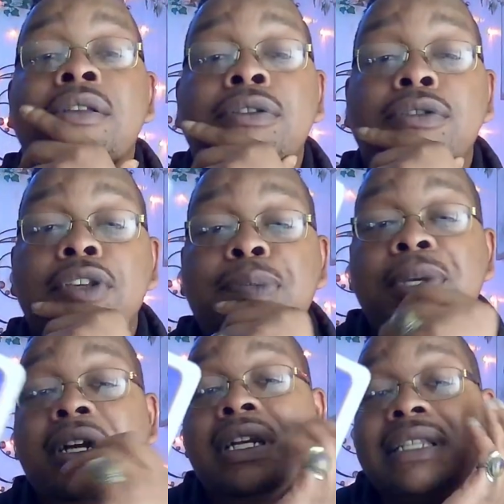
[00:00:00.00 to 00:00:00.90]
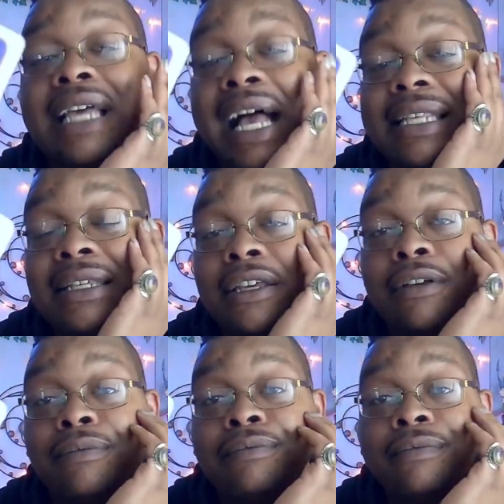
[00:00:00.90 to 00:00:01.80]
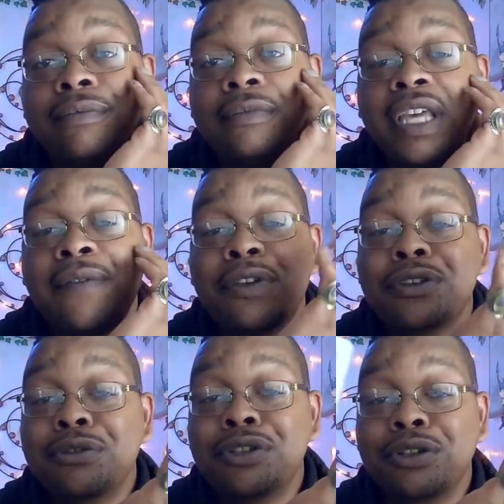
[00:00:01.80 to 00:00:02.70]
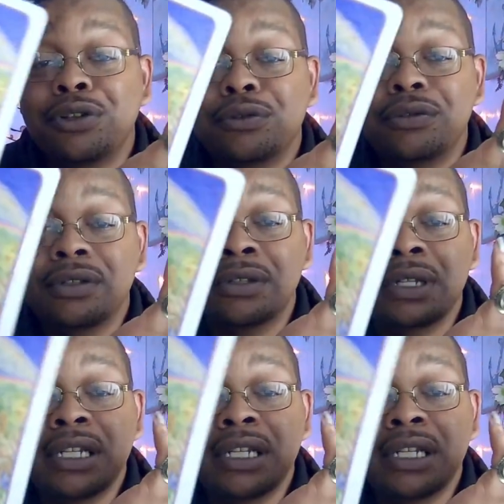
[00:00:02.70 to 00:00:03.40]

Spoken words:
So Spirit is asking, if you so choose,